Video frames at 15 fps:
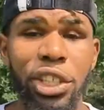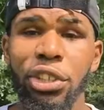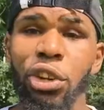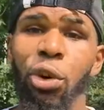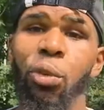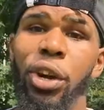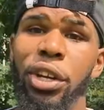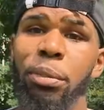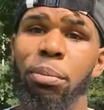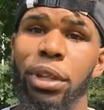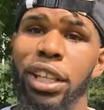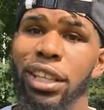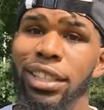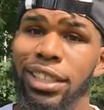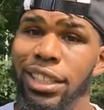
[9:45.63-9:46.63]
You don't want to
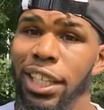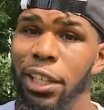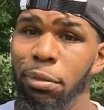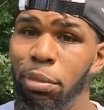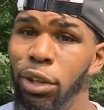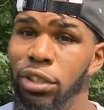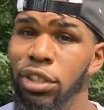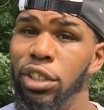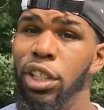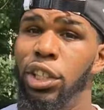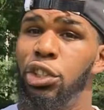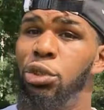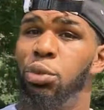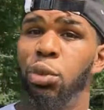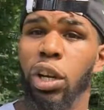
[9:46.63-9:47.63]
be the same person
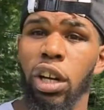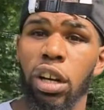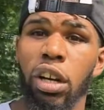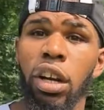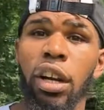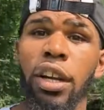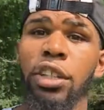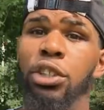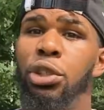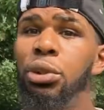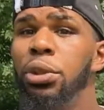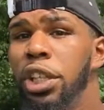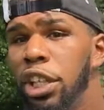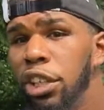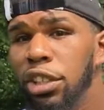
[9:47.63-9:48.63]
that you were
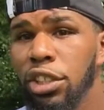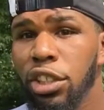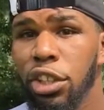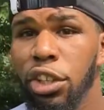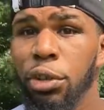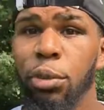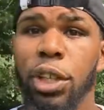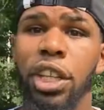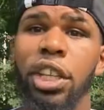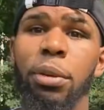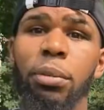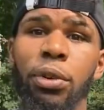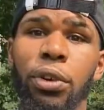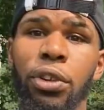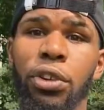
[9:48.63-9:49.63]
2 years ago. You want to
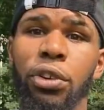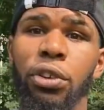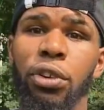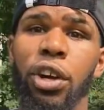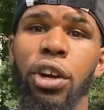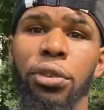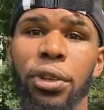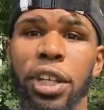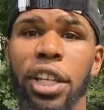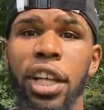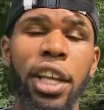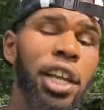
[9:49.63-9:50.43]
keep on growing.